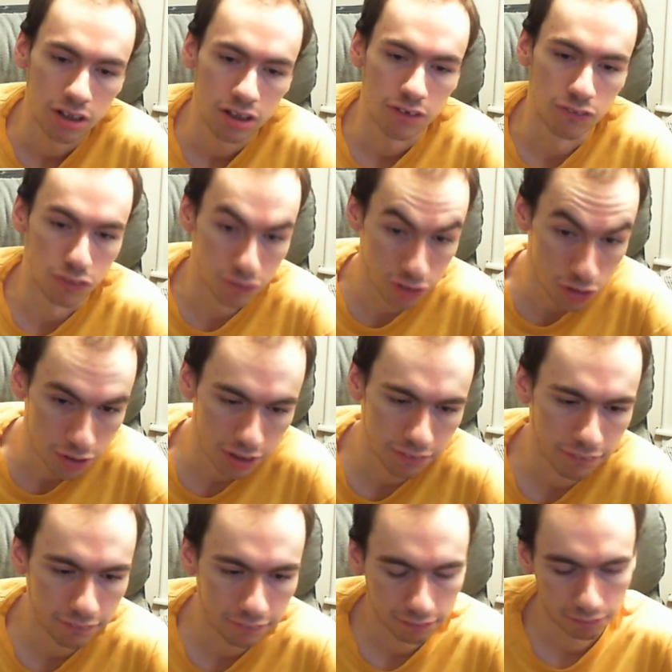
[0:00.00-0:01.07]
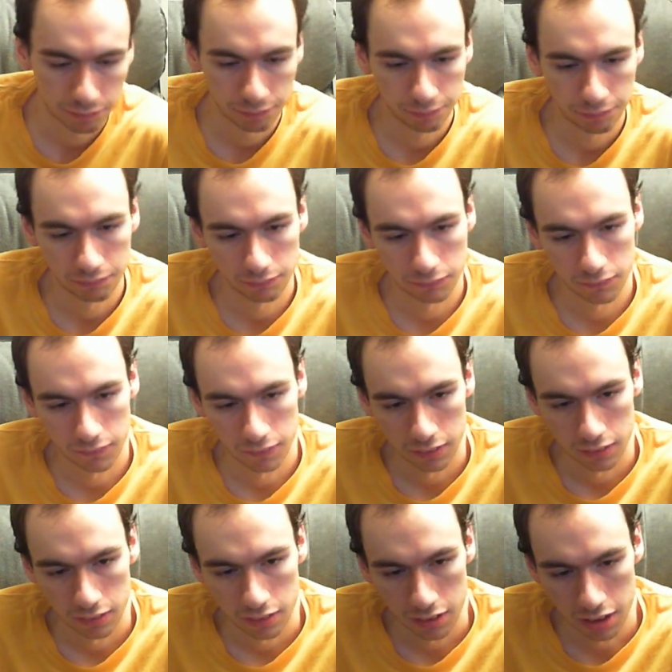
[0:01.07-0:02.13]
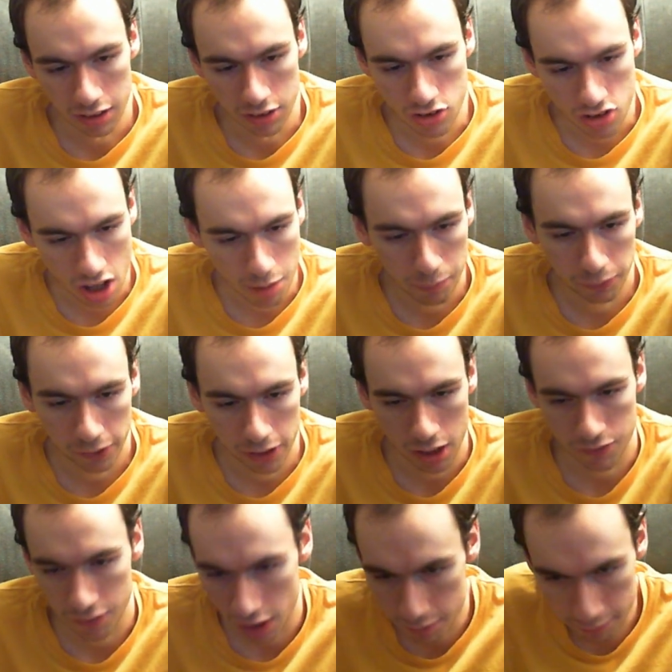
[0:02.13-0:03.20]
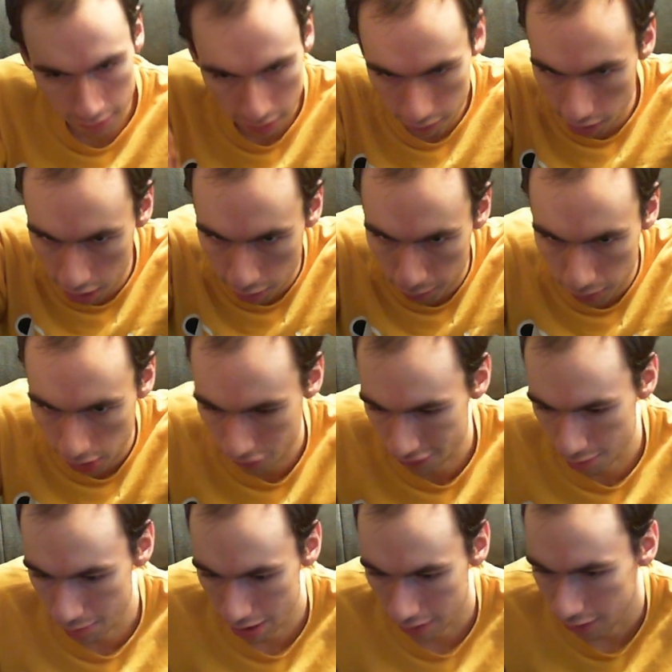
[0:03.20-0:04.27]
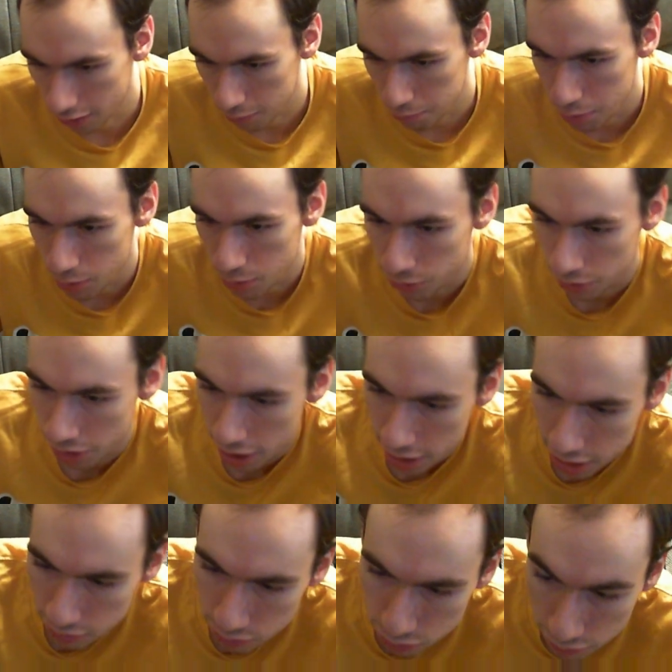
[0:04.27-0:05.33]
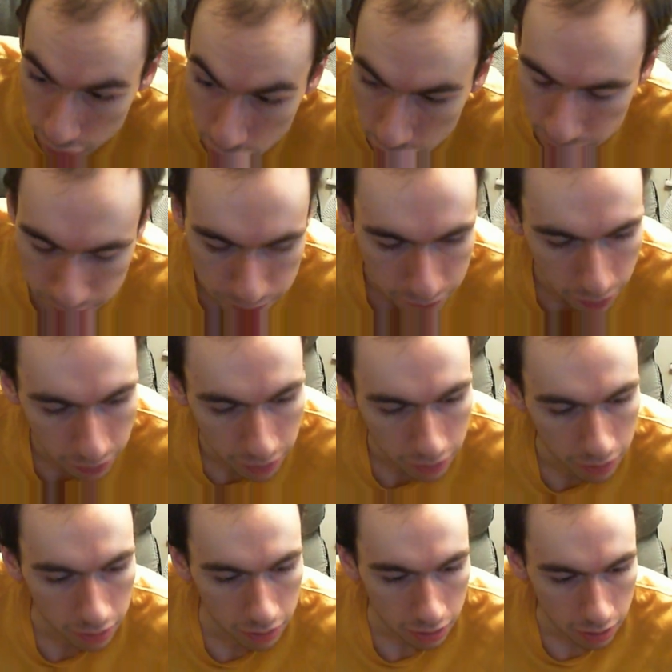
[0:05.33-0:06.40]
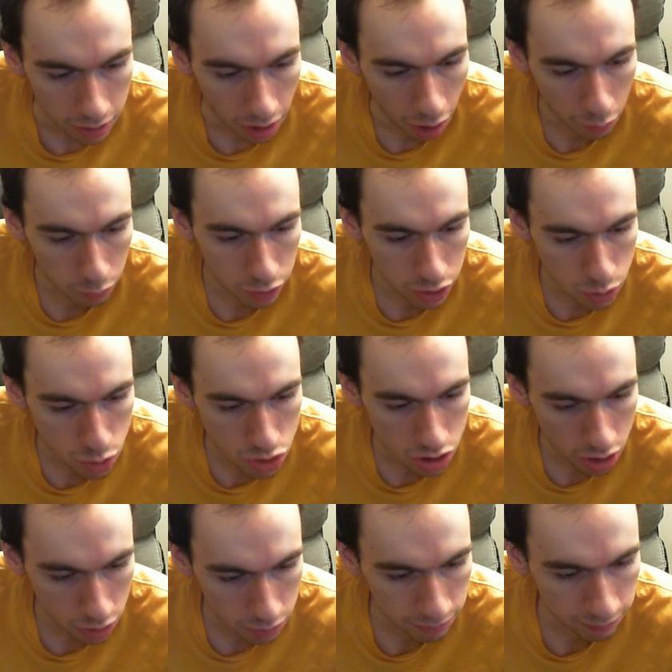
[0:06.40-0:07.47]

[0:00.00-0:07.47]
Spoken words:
review it and sample it if I'm available. If I'm at the computer and I can review it, I will do so.